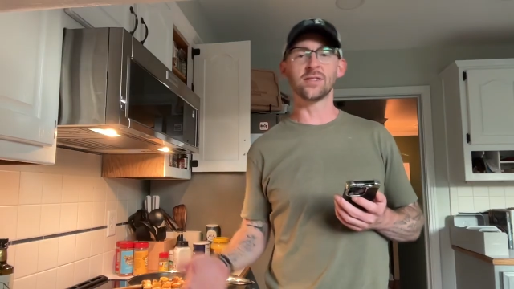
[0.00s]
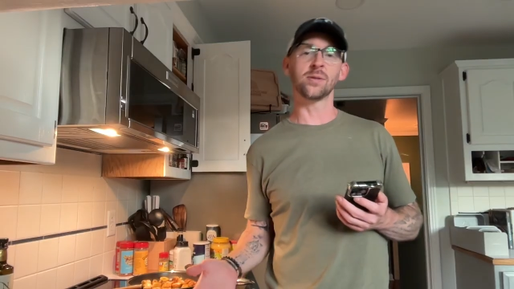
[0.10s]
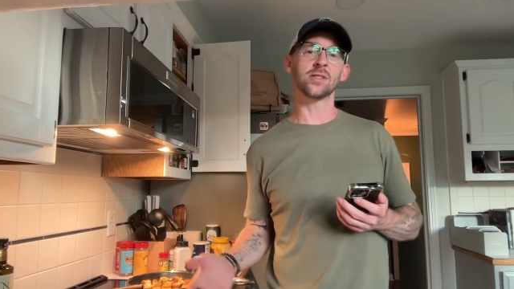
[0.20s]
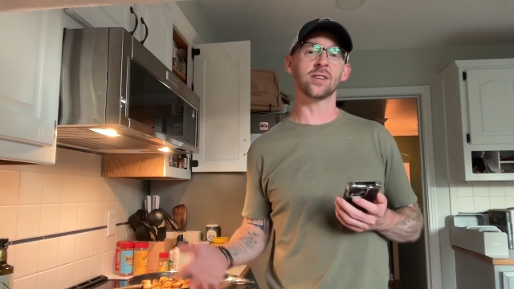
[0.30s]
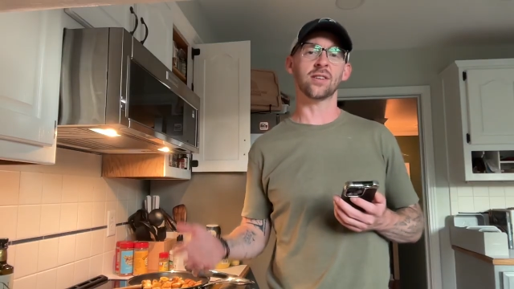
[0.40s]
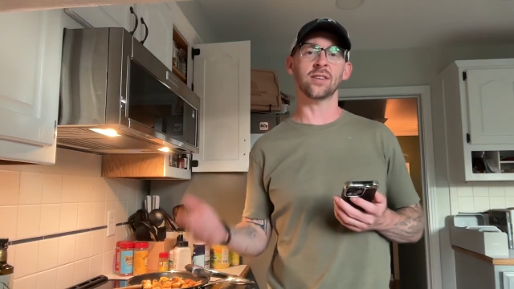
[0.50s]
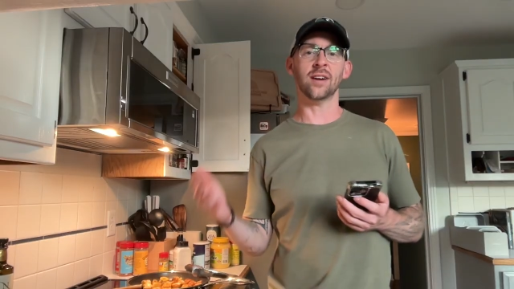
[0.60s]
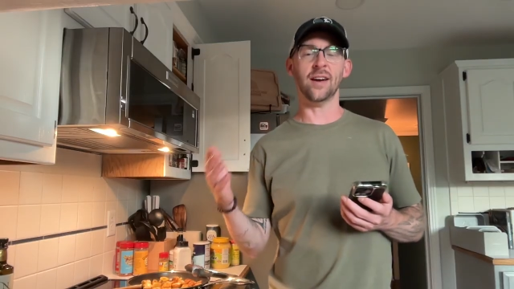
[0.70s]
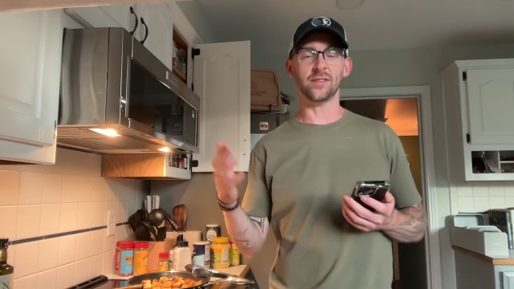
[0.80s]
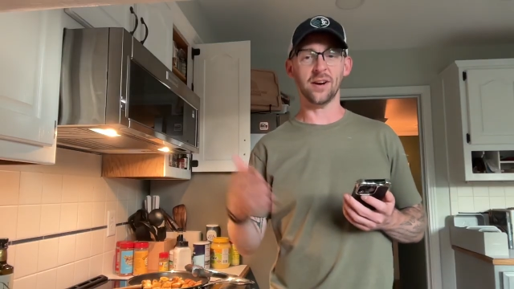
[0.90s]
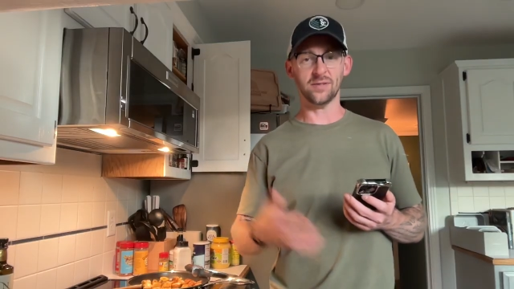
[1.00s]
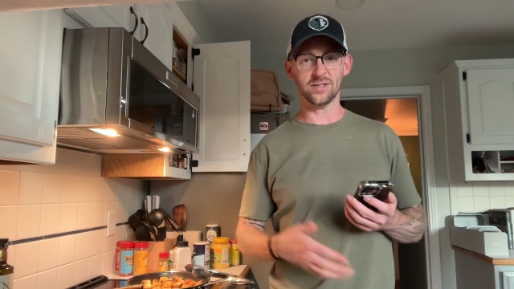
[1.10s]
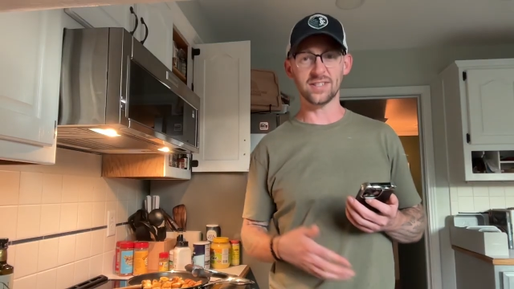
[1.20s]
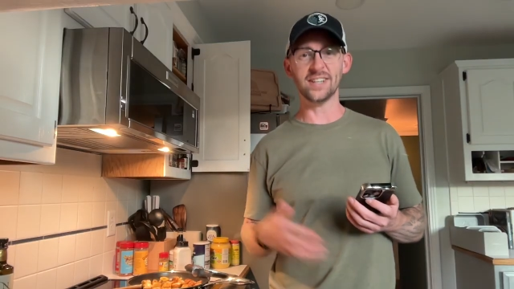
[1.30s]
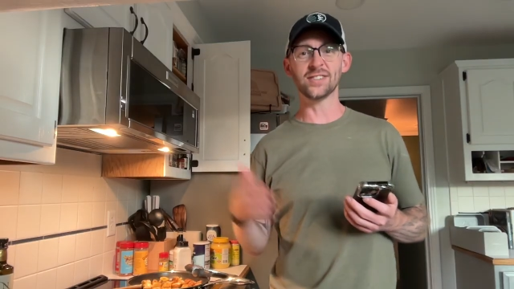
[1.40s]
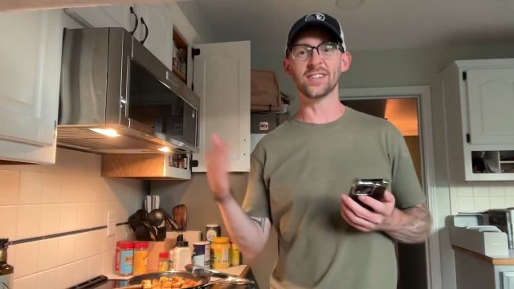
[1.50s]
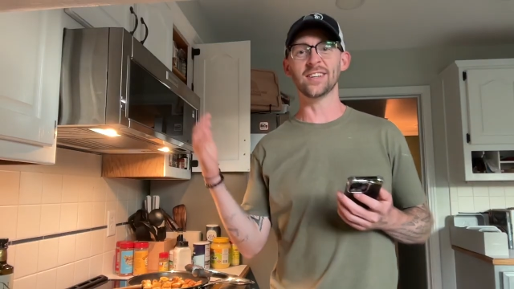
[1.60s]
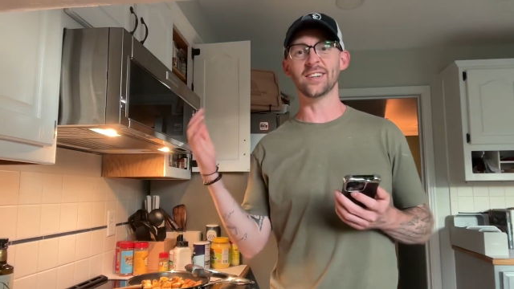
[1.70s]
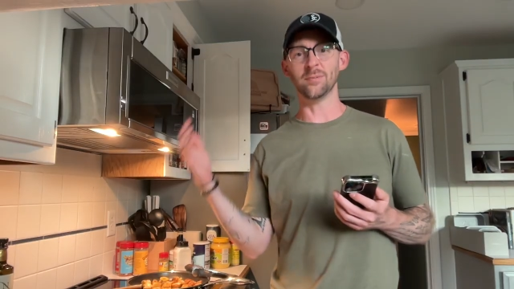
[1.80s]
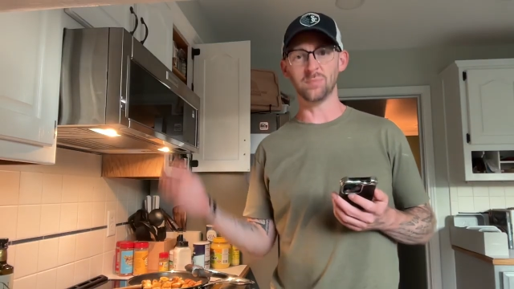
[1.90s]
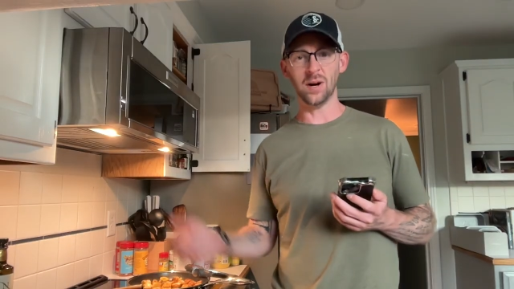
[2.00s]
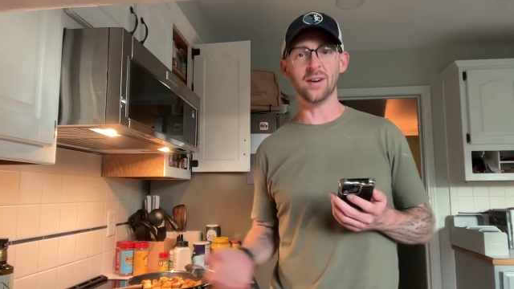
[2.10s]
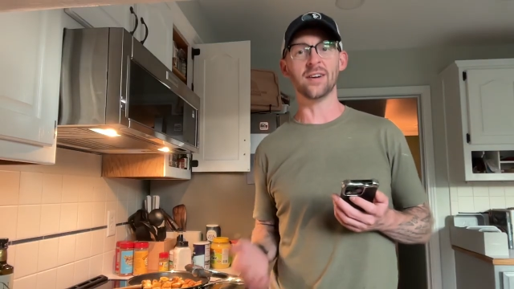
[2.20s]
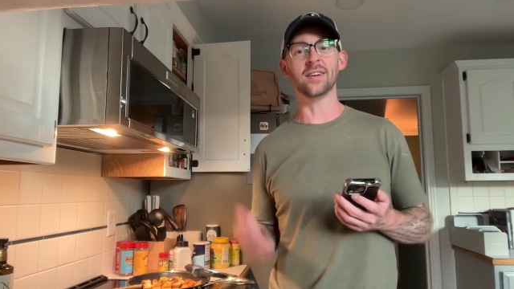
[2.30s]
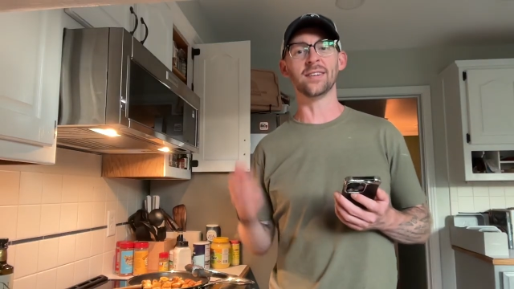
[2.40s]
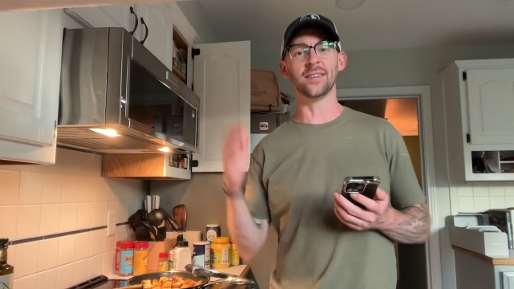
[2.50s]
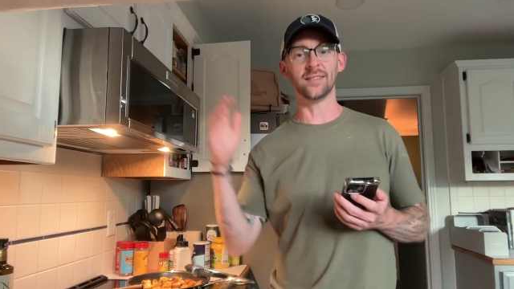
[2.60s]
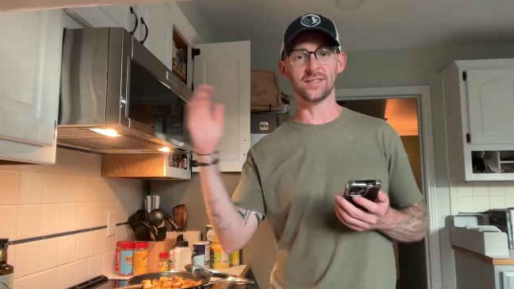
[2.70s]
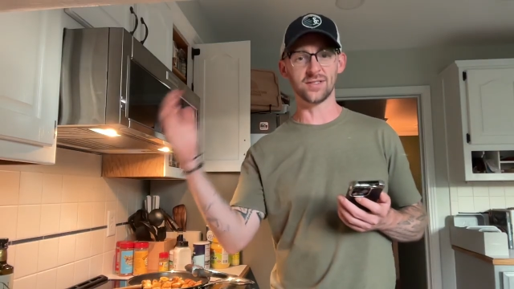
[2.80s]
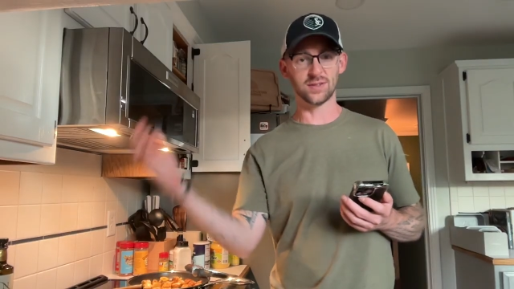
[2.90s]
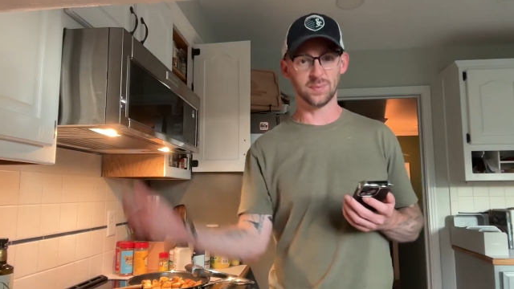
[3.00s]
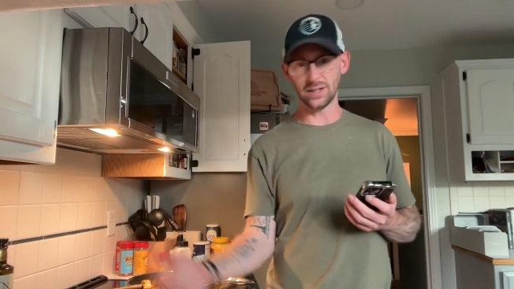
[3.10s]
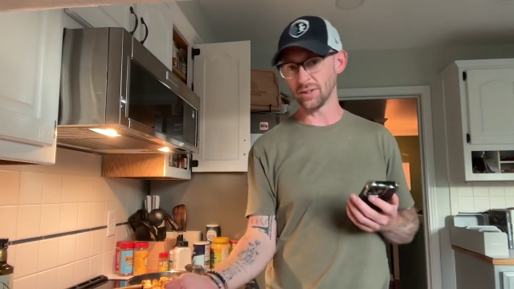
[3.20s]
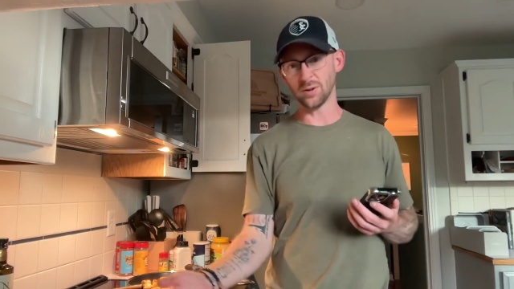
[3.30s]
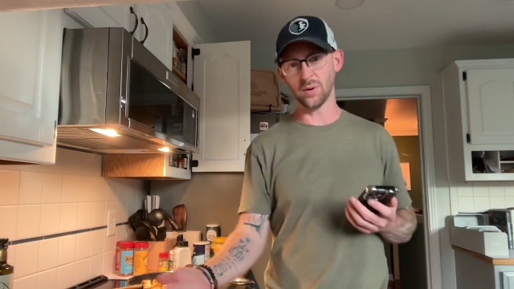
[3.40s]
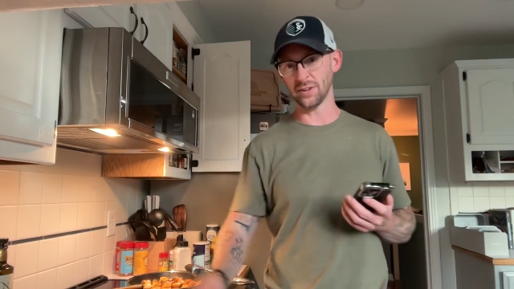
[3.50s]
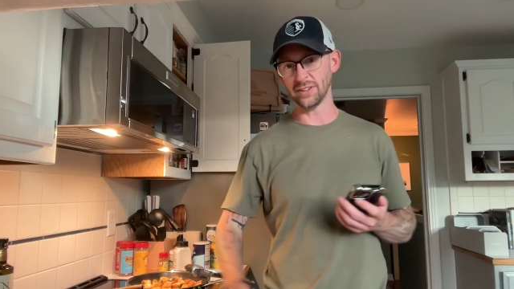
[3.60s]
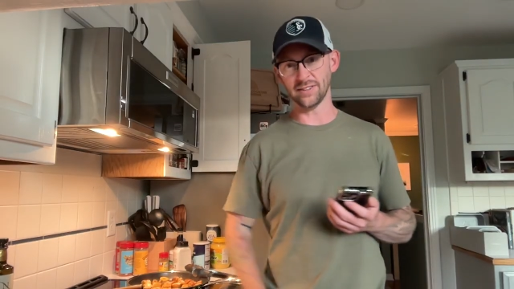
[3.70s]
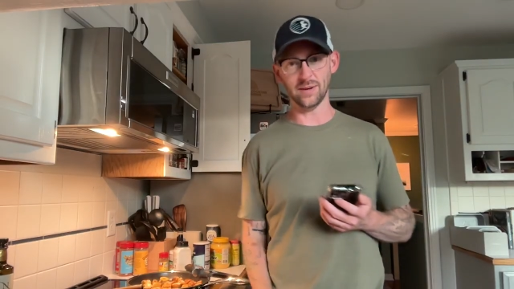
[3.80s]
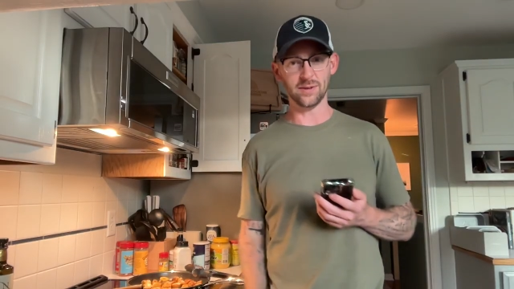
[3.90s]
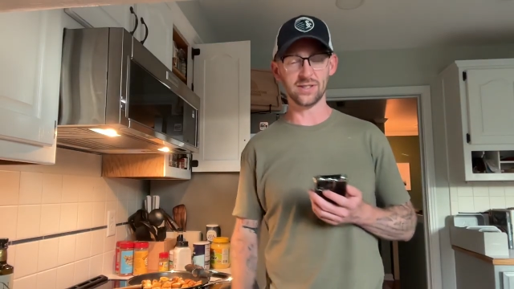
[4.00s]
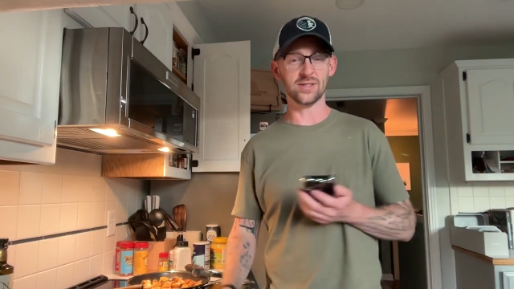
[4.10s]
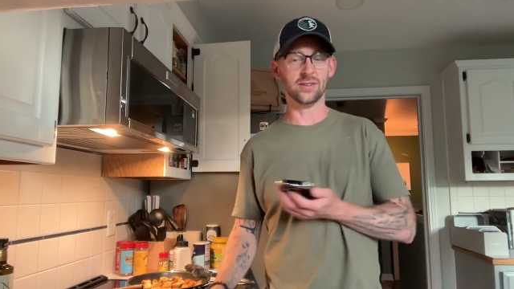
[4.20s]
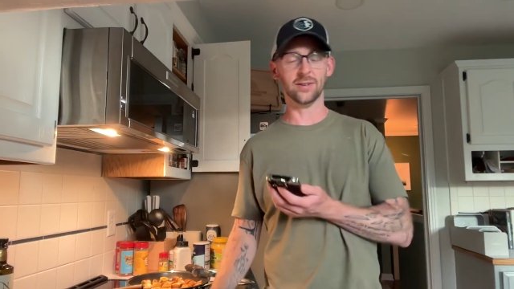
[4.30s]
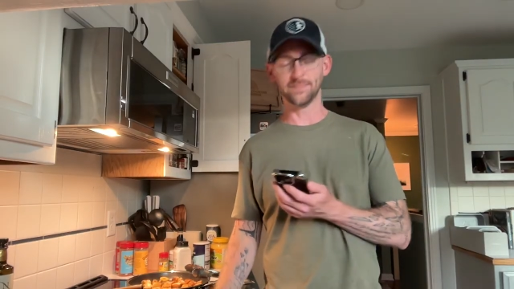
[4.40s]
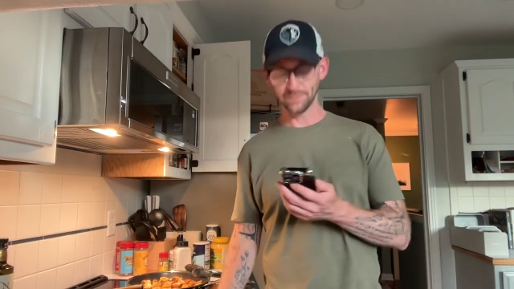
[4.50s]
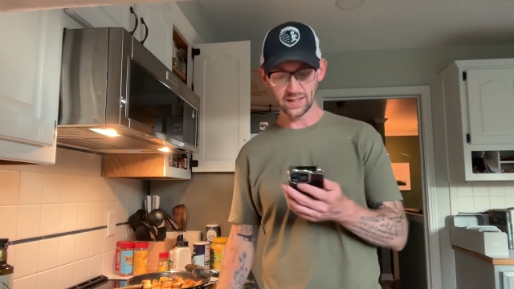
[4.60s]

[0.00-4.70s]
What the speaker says: to each other and have conversation and bond and just spend good quality time with each other.